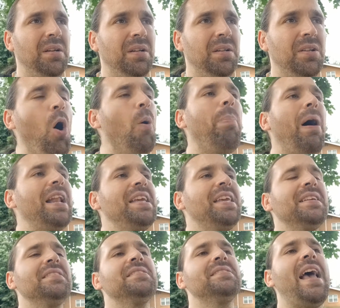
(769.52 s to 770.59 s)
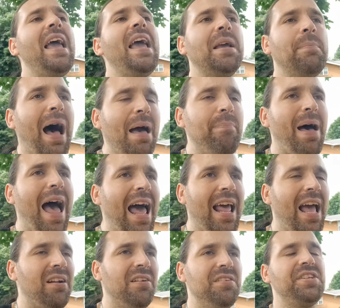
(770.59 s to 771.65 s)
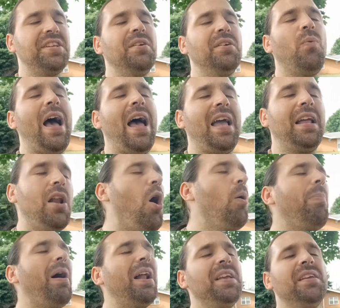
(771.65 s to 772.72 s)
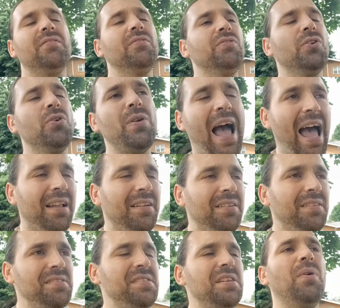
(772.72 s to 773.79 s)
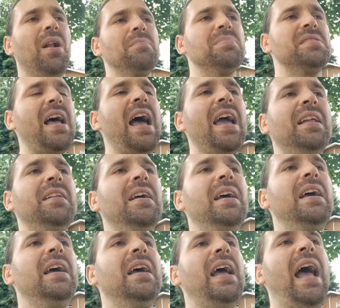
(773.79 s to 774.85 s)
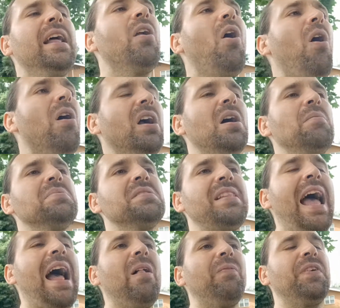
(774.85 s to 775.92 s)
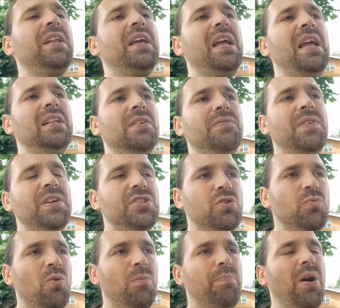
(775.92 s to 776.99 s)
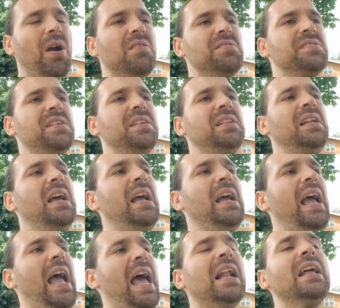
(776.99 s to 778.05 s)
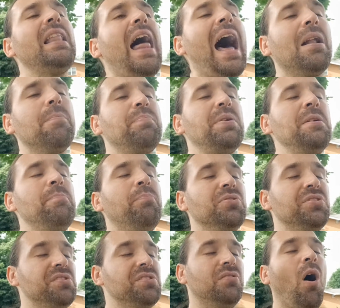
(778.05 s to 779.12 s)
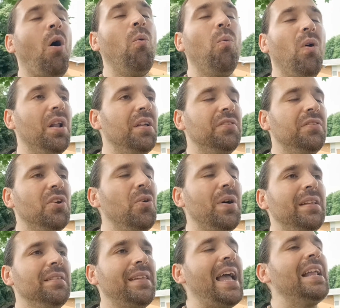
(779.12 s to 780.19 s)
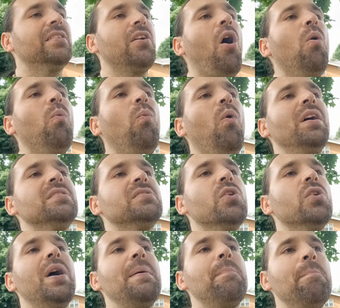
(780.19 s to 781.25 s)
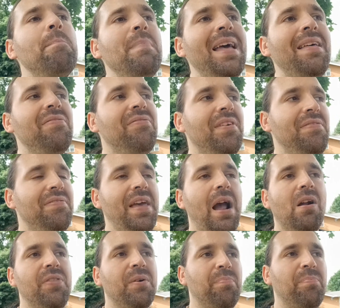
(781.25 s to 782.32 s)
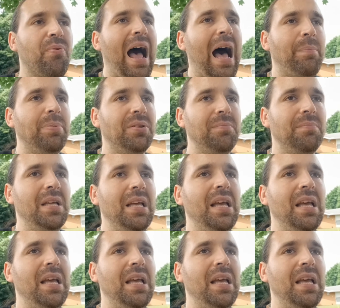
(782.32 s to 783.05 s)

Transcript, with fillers: Nobody can take my bad energy away. Nobody can do that. You see what I'm saying? And it all comes down to the individual person. And a lot of people just don't want to do it. They don't want to admit that they're the problem.